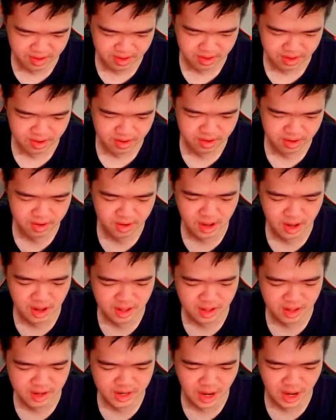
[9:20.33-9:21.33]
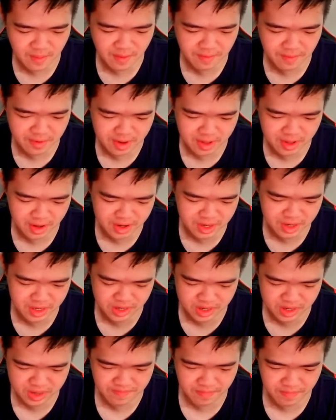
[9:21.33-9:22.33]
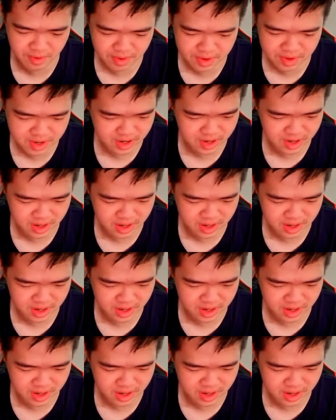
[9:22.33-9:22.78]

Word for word: you should get the Cyberverse Deluxes, Burnt.